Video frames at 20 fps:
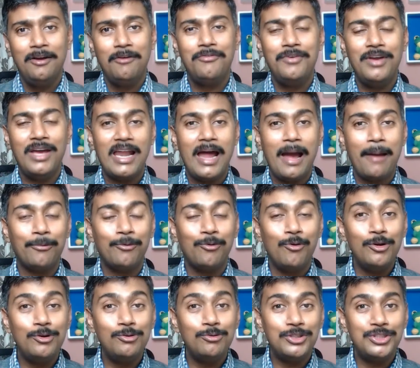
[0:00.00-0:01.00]
where I am
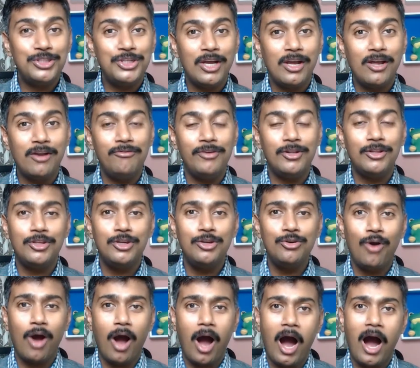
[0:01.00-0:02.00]
going to share with
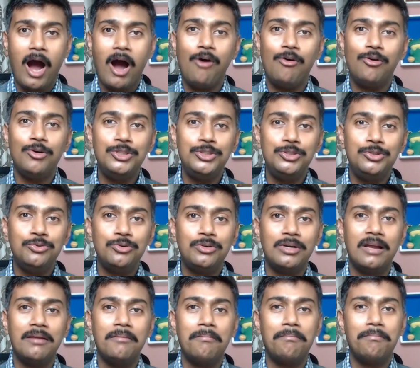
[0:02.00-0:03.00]
you how you
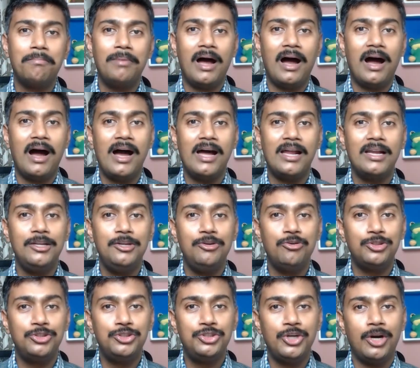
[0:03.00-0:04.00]
can plan
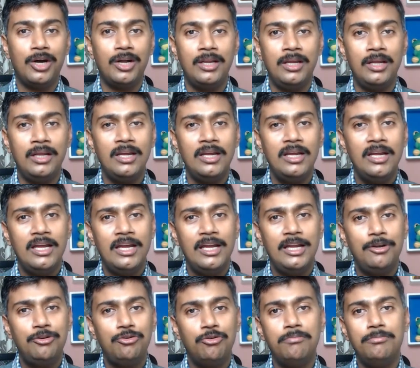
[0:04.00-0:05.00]
your journey
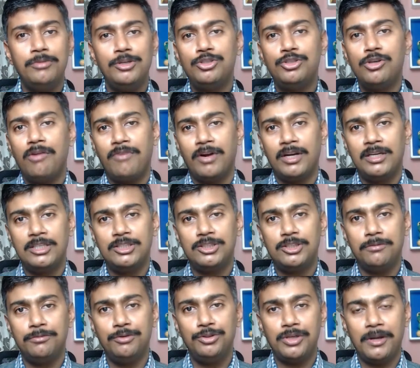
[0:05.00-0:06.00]
into mutual fund
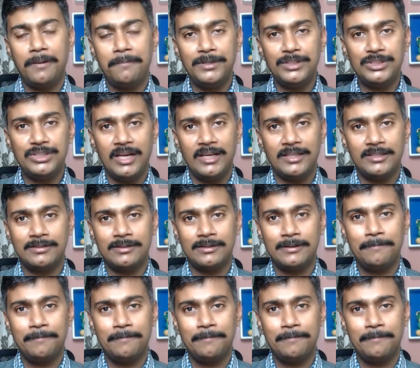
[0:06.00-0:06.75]
distribution business.